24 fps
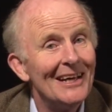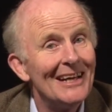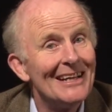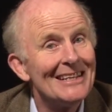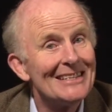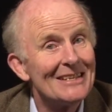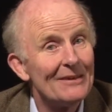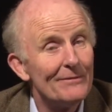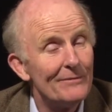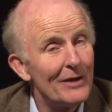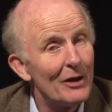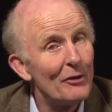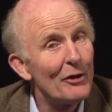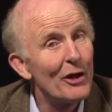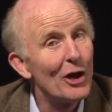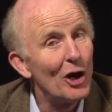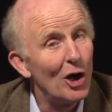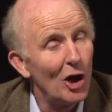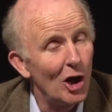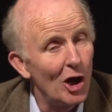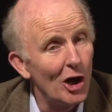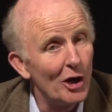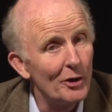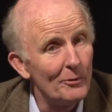it's a very
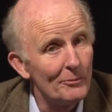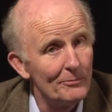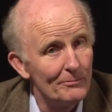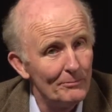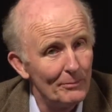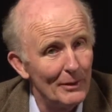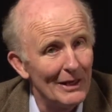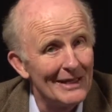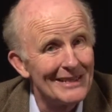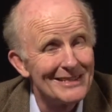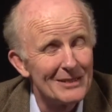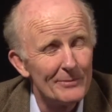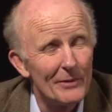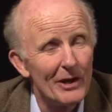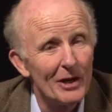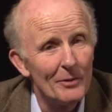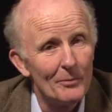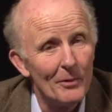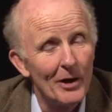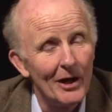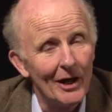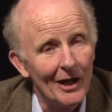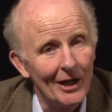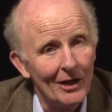hard place to
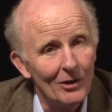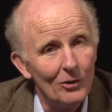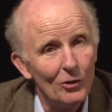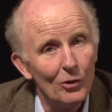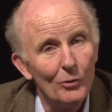make money.